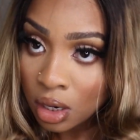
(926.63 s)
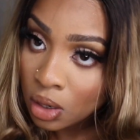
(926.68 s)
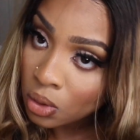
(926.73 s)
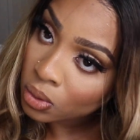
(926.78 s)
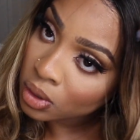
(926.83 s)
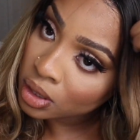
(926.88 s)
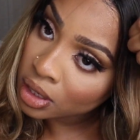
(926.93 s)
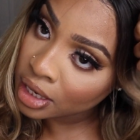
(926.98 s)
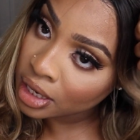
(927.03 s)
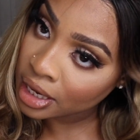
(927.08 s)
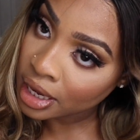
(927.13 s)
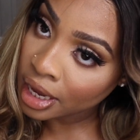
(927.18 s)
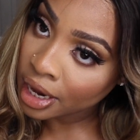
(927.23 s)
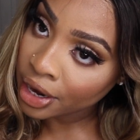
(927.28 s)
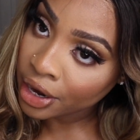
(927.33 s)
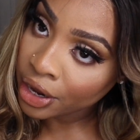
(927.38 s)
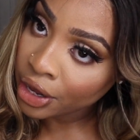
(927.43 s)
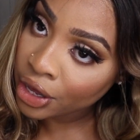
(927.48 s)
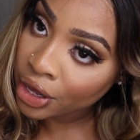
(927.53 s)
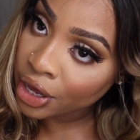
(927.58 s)
We're
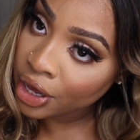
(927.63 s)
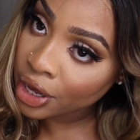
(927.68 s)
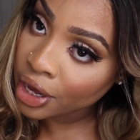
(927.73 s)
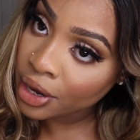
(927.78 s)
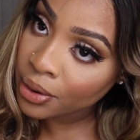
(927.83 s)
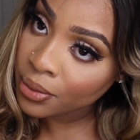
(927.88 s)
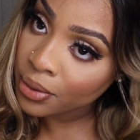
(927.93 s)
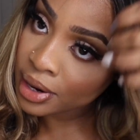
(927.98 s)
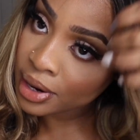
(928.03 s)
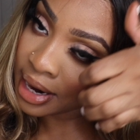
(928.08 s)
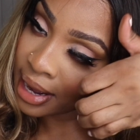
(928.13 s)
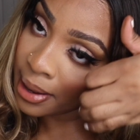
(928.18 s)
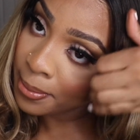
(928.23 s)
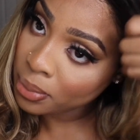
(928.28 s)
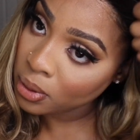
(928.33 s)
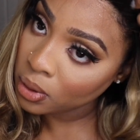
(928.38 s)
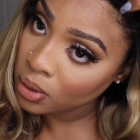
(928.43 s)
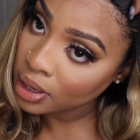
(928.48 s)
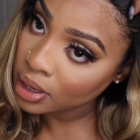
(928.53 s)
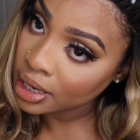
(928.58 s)
looking good. We're
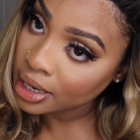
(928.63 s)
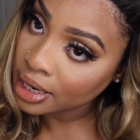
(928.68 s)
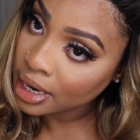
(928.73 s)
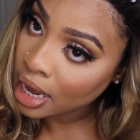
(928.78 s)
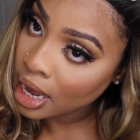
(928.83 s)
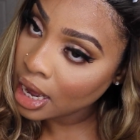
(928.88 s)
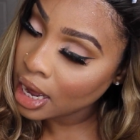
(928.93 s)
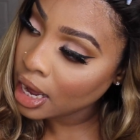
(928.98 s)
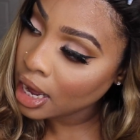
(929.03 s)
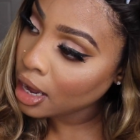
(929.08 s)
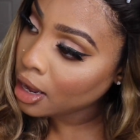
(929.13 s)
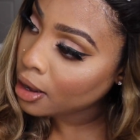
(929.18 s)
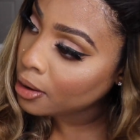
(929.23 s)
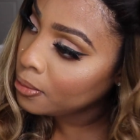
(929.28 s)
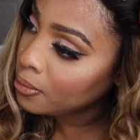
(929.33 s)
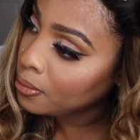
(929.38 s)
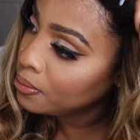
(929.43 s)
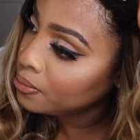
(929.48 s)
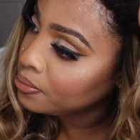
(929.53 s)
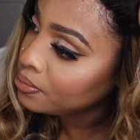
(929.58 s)
not pulling
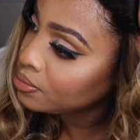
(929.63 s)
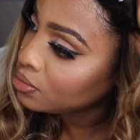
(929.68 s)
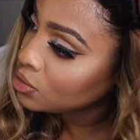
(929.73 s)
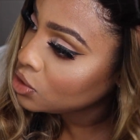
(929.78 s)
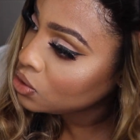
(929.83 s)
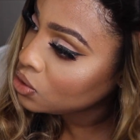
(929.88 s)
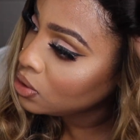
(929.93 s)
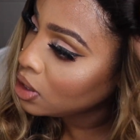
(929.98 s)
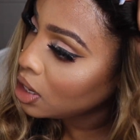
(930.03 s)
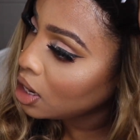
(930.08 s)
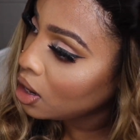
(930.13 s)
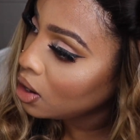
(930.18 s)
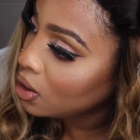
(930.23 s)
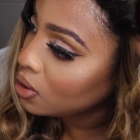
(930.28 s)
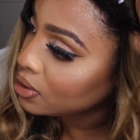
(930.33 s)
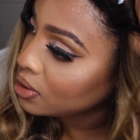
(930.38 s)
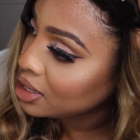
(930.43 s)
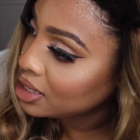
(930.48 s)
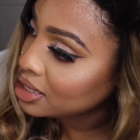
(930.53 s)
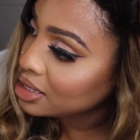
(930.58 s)
up. You
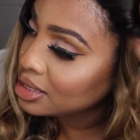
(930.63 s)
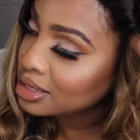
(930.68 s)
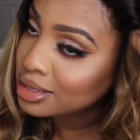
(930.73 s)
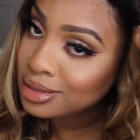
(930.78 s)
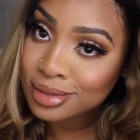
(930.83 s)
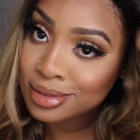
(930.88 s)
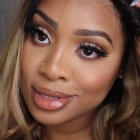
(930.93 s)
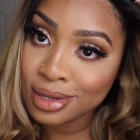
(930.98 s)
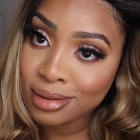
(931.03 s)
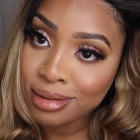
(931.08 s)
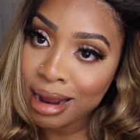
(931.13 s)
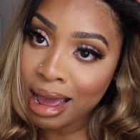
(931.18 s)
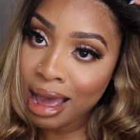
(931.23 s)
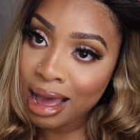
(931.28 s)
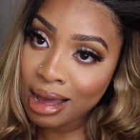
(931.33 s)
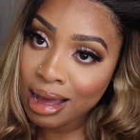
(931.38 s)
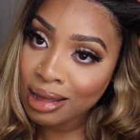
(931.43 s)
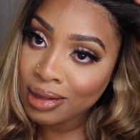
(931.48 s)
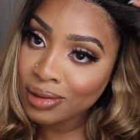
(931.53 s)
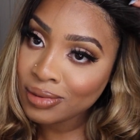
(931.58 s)
know, it's, you
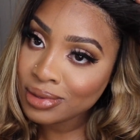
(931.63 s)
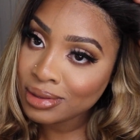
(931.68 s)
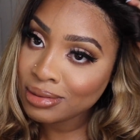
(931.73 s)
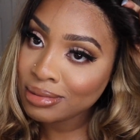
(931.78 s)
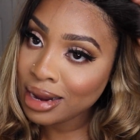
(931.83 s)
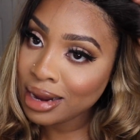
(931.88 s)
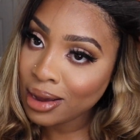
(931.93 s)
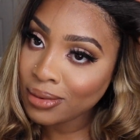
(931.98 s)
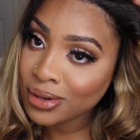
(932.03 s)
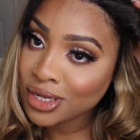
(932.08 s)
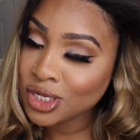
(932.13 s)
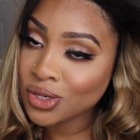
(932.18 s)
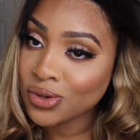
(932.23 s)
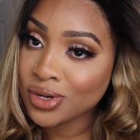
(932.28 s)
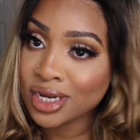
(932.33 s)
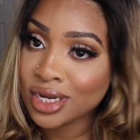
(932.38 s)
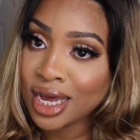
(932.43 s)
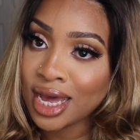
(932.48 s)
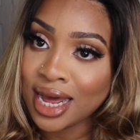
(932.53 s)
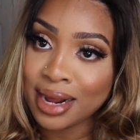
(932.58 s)
know, we're
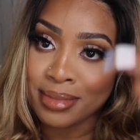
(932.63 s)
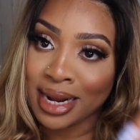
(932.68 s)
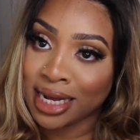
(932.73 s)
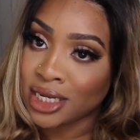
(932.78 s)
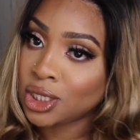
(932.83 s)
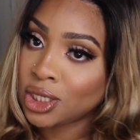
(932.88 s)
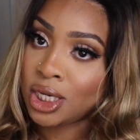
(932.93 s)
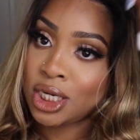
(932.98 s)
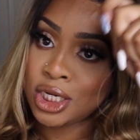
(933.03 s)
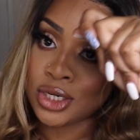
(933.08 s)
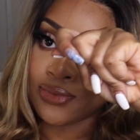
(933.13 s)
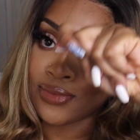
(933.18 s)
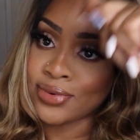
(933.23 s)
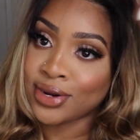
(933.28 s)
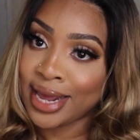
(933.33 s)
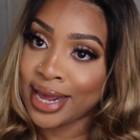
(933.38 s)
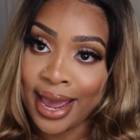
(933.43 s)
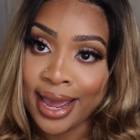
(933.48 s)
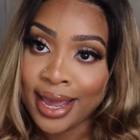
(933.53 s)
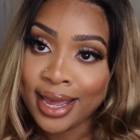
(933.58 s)
doing good. I'm not gonna
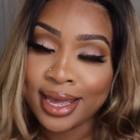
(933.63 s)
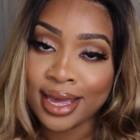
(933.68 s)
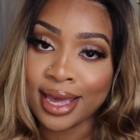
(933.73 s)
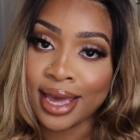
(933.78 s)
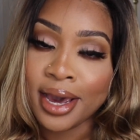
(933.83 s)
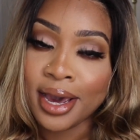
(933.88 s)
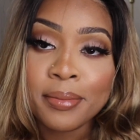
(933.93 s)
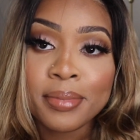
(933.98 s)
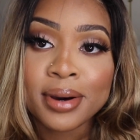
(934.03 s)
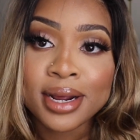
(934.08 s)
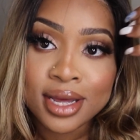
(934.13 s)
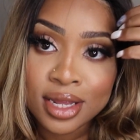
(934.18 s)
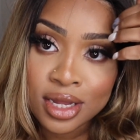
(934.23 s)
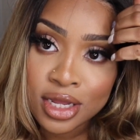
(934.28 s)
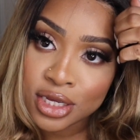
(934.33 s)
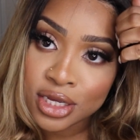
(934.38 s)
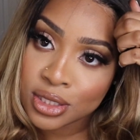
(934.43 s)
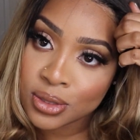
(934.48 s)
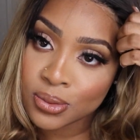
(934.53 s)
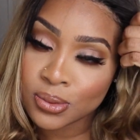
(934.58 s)
yank it, but it
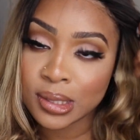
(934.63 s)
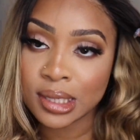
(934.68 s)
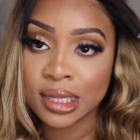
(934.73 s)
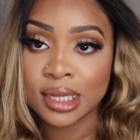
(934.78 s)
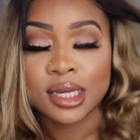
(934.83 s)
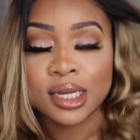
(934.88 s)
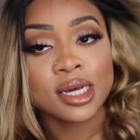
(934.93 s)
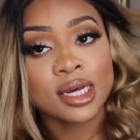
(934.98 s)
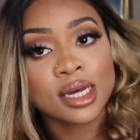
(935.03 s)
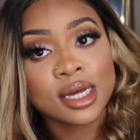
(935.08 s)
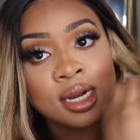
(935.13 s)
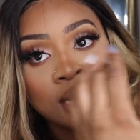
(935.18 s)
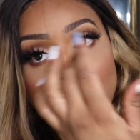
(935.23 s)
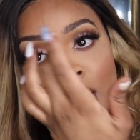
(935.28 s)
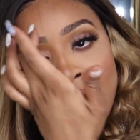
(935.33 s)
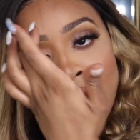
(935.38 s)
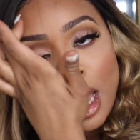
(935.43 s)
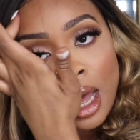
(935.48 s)
looks really good.